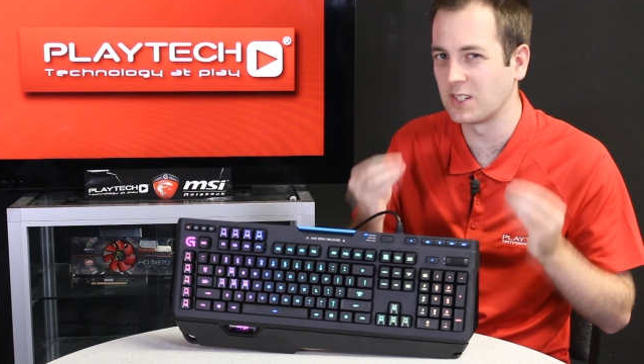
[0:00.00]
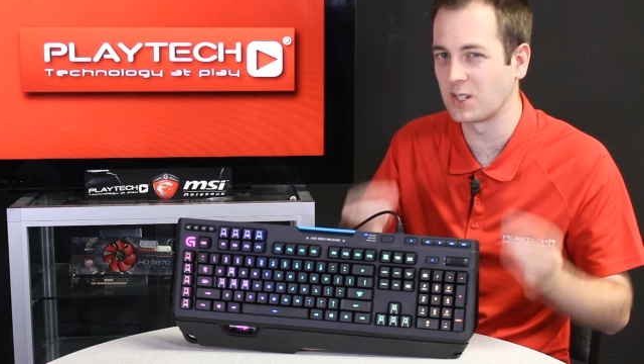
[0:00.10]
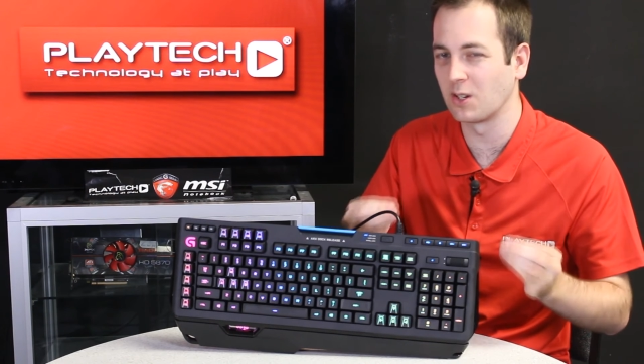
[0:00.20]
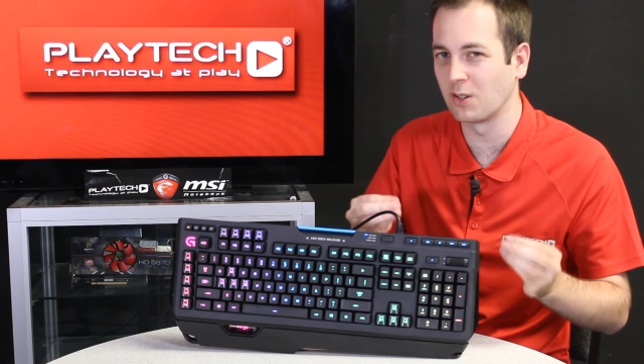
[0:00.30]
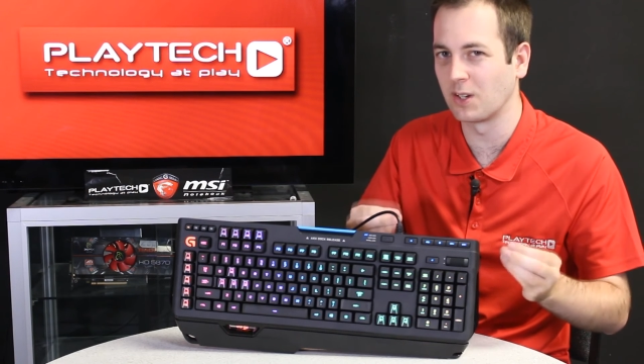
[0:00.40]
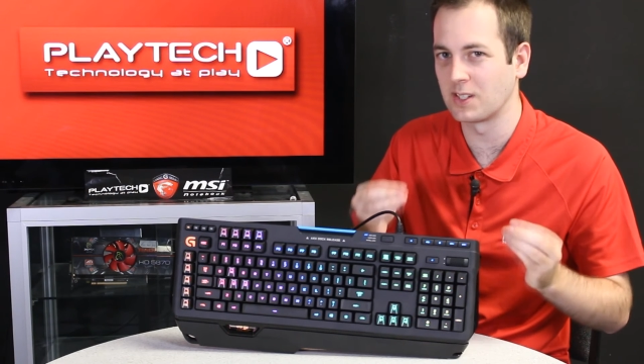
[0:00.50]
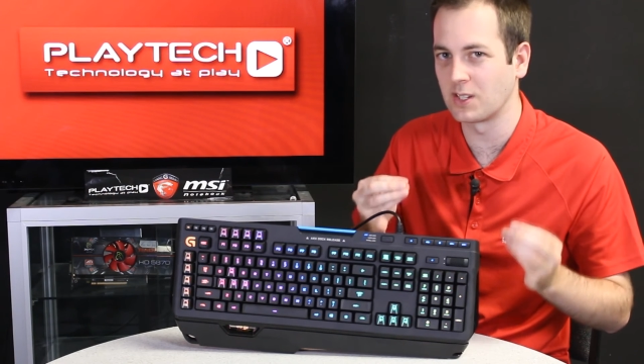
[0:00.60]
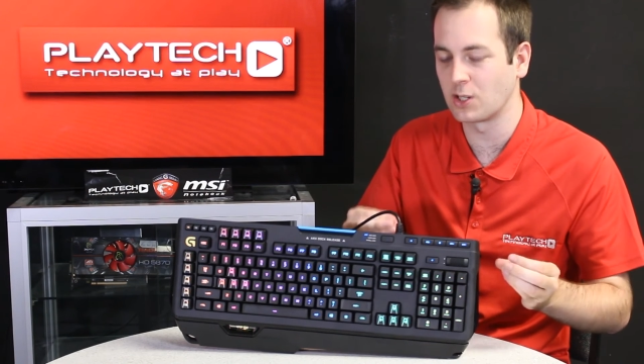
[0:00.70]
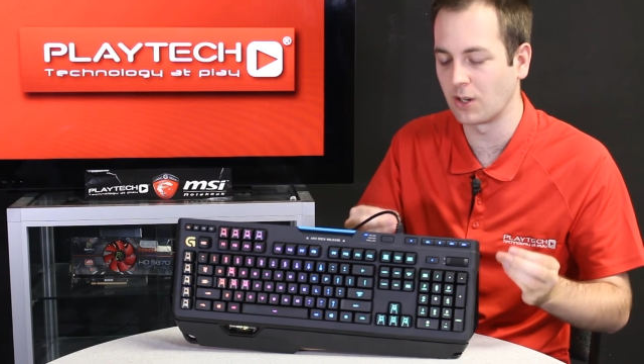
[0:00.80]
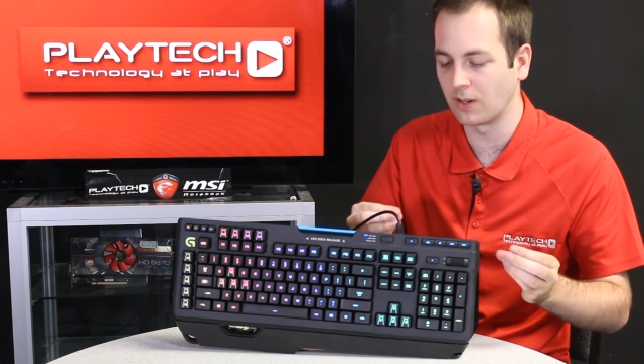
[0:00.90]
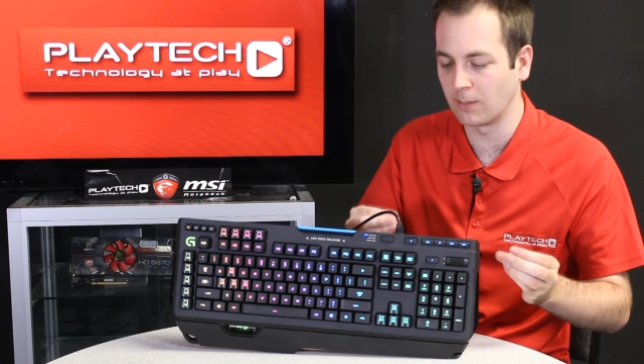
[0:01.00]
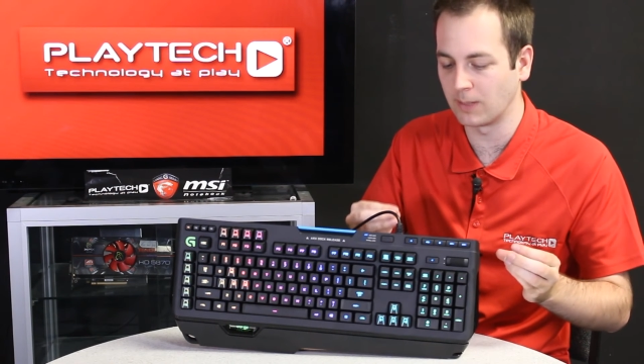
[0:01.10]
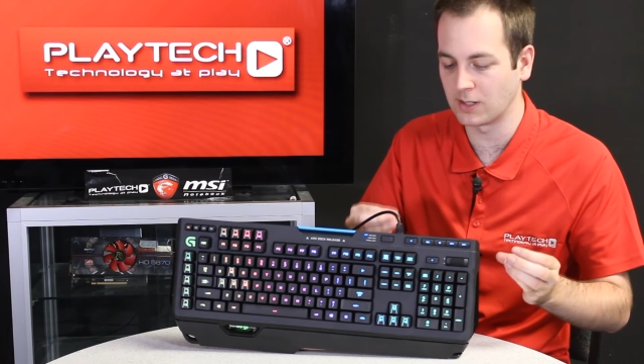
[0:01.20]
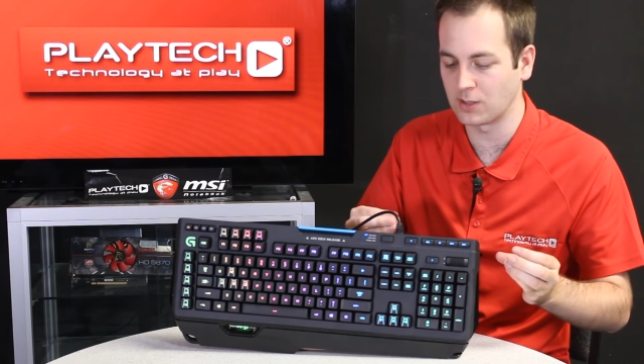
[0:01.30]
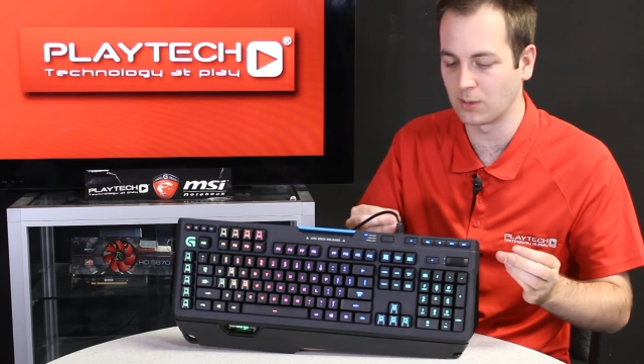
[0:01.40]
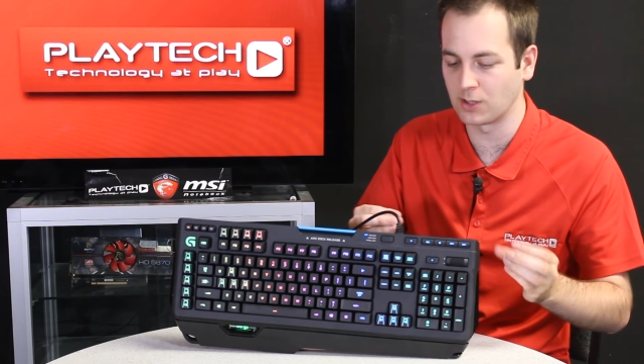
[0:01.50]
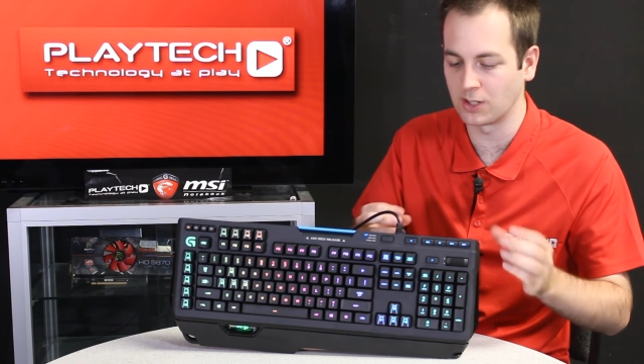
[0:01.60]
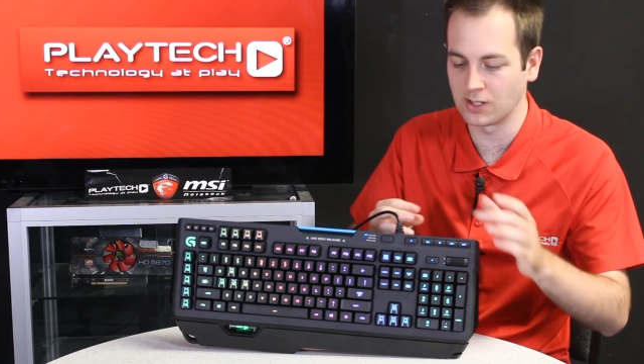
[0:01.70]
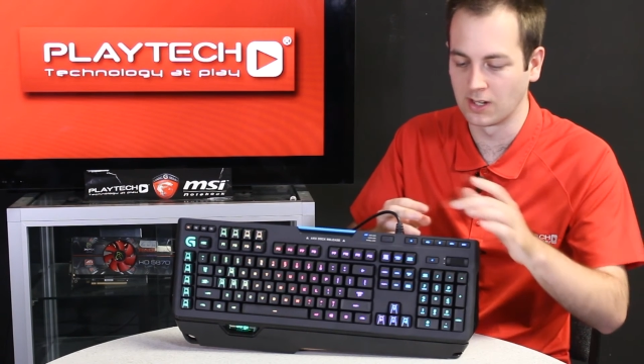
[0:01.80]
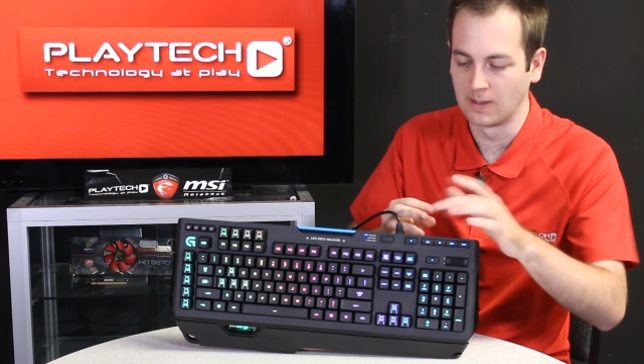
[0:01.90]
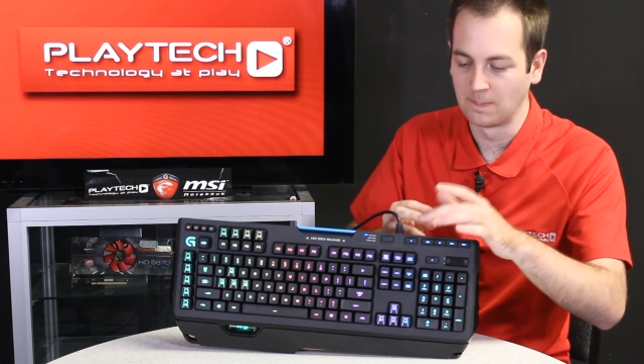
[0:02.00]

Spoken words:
as good as the Cherry MX switches,